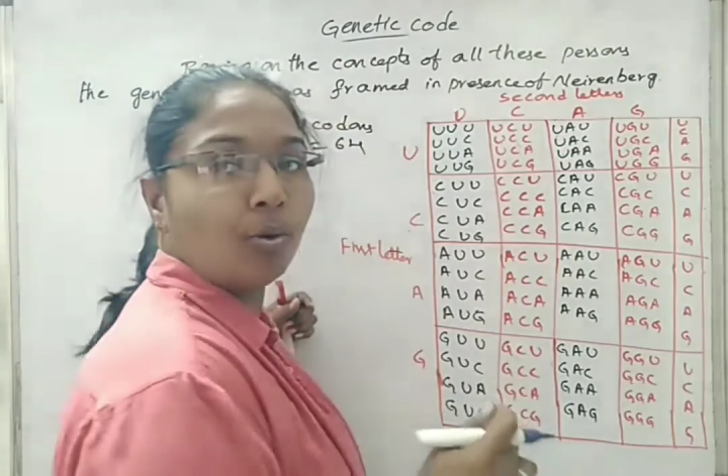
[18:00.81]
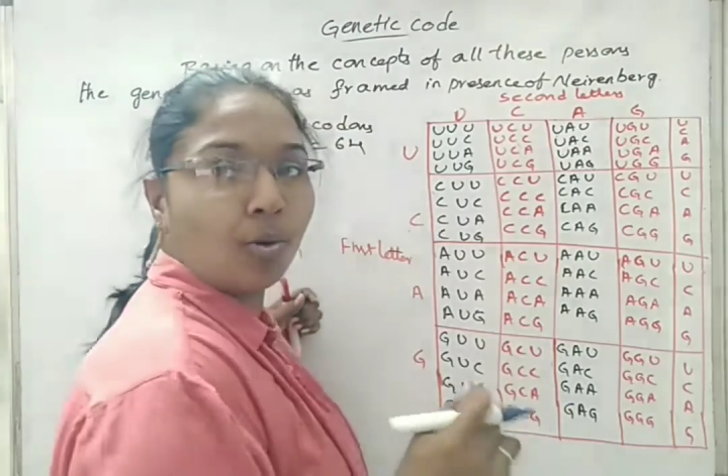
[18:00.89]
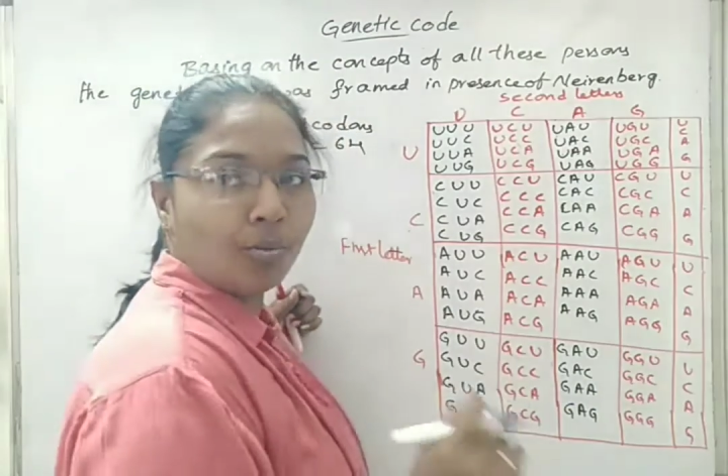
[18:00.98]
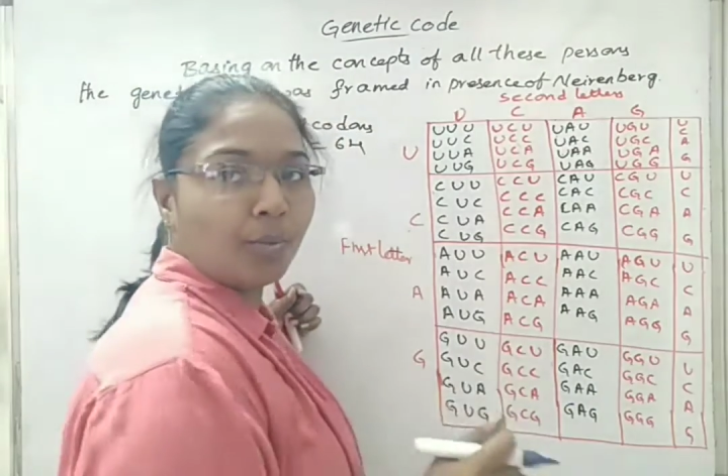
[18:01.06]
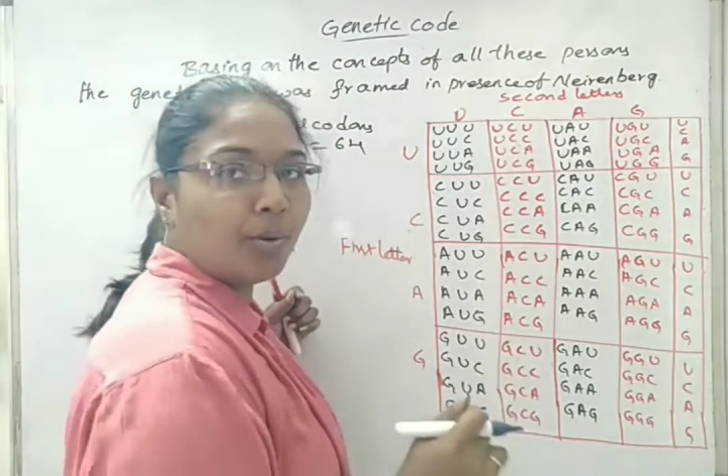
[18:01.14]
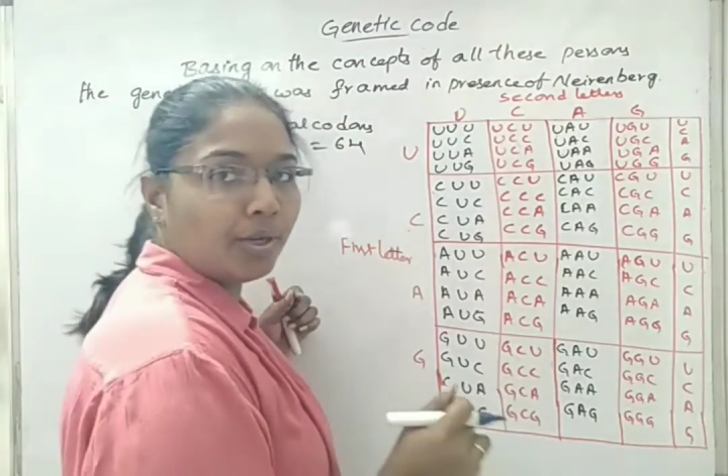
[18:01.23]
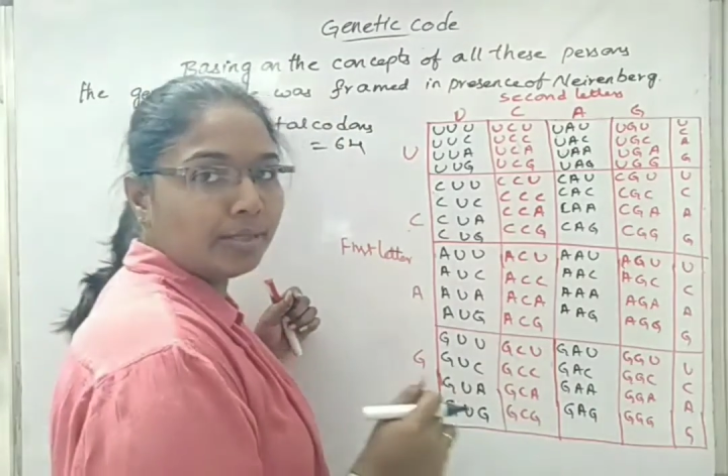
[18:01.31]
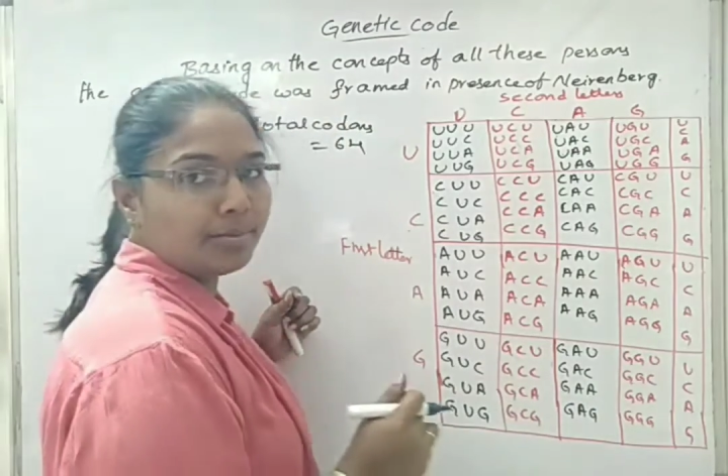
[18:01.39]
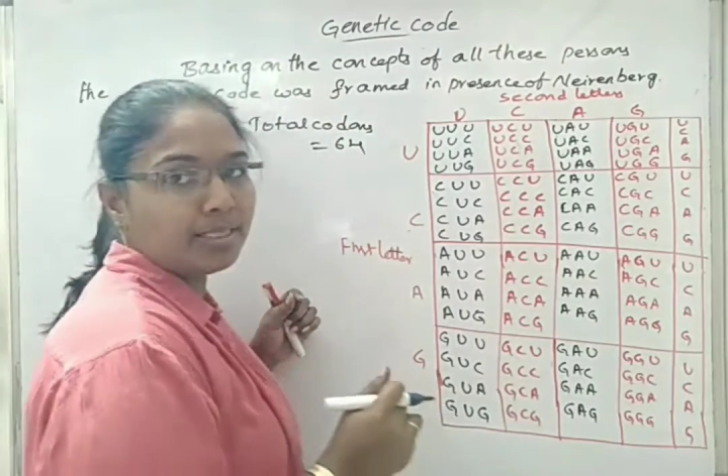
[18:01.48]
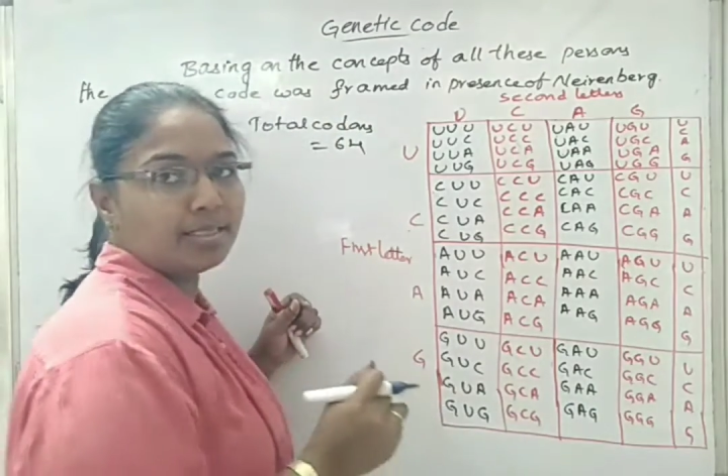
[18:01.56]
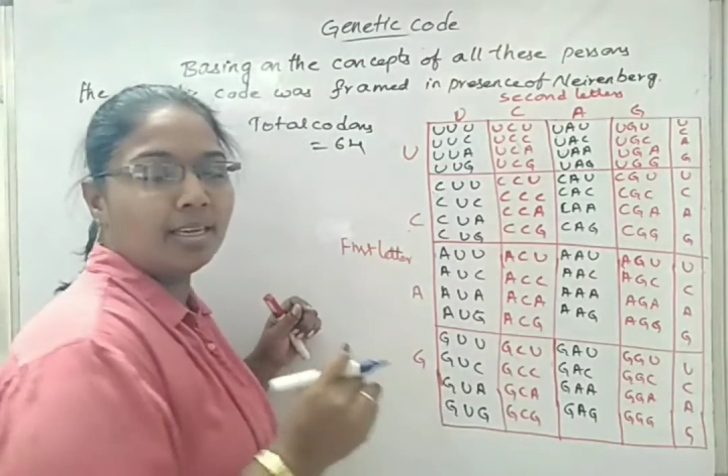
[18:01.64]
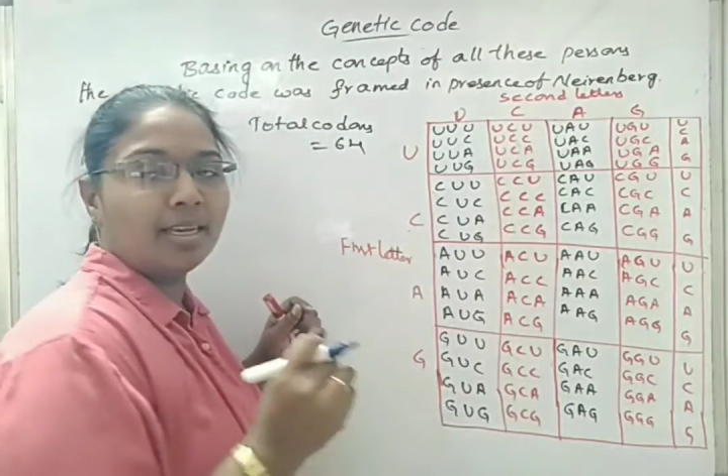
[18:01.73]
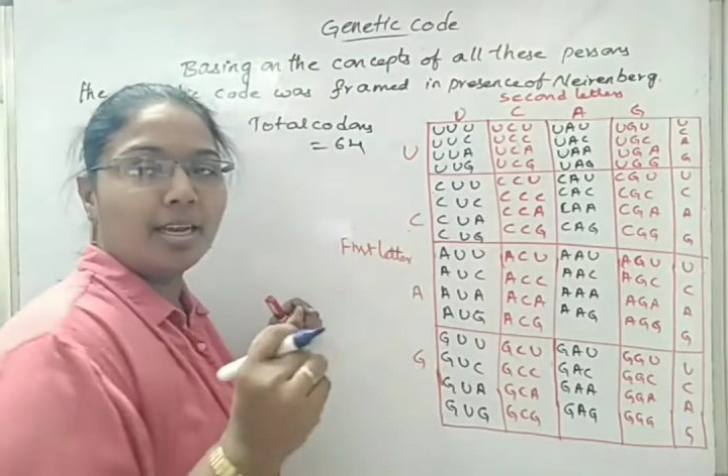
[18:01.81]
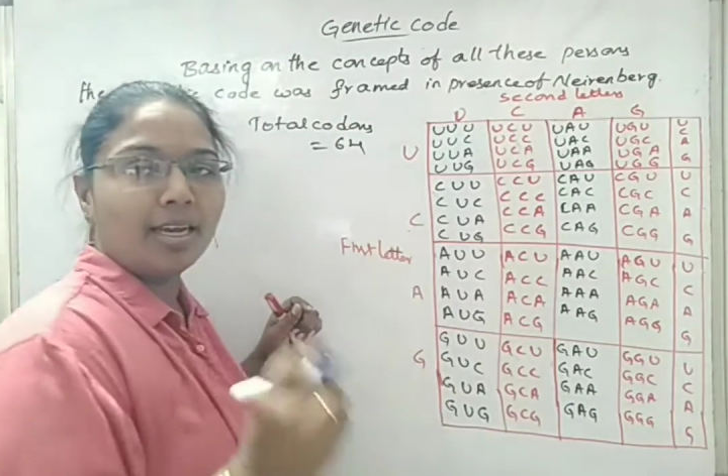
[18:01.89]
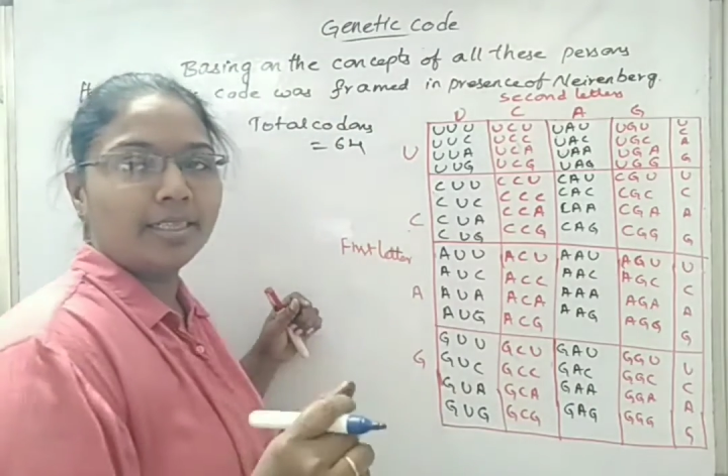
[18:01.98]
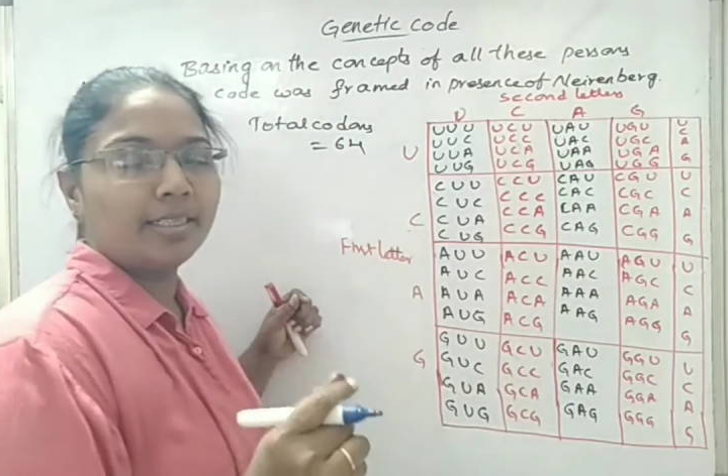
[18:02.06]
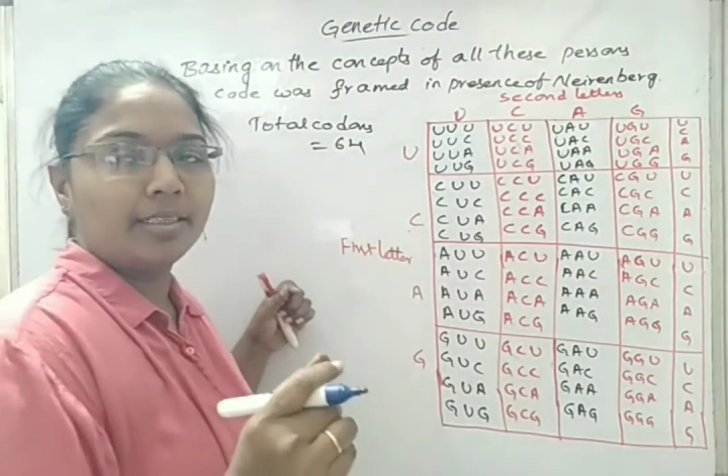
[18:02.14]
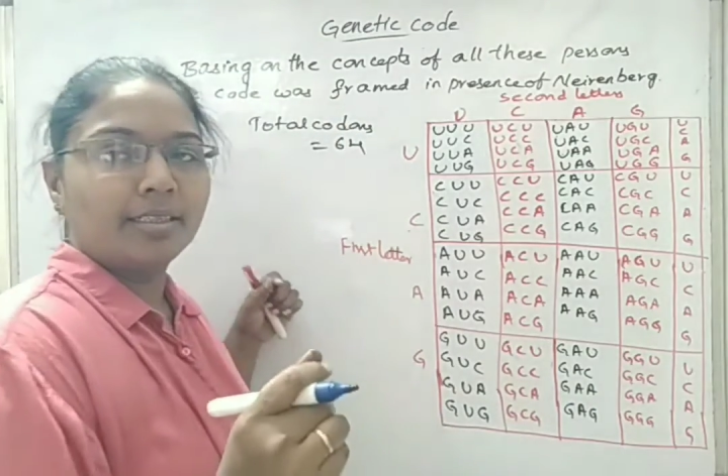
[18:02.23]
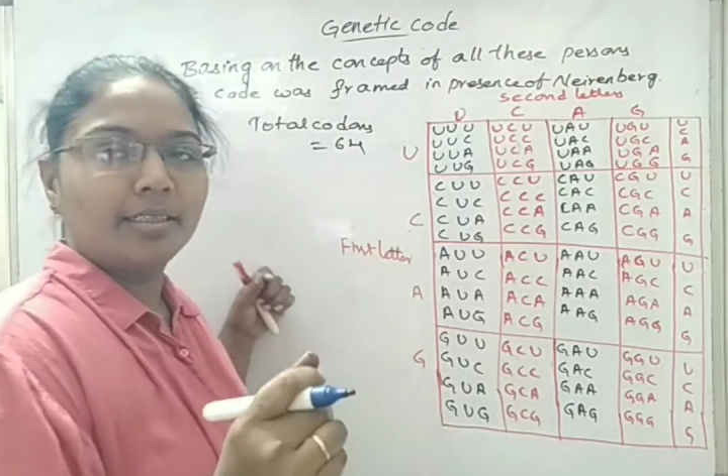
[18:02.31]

Homo polymers and